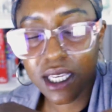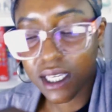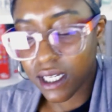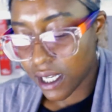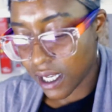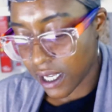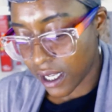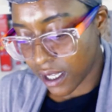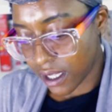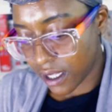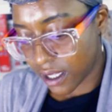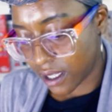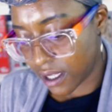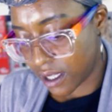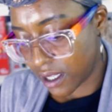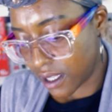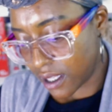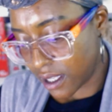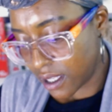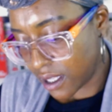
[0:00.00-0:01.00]
in it.
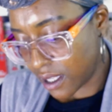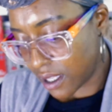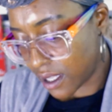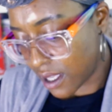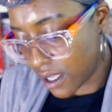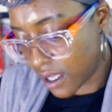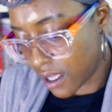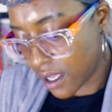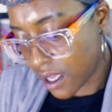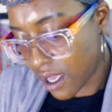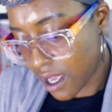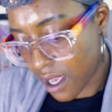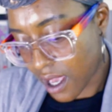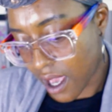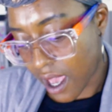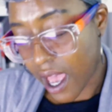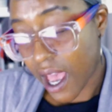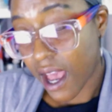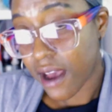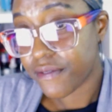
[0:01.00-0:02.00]
I
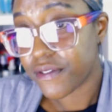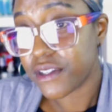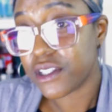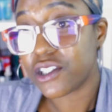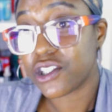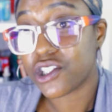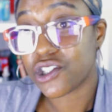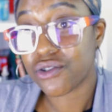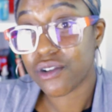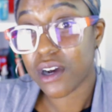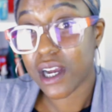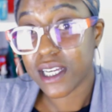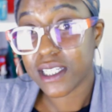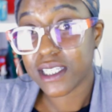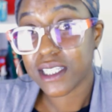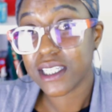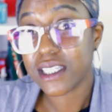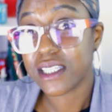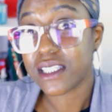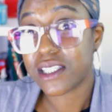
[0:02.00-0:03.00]
haven't tried
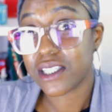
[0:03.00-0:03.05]
it,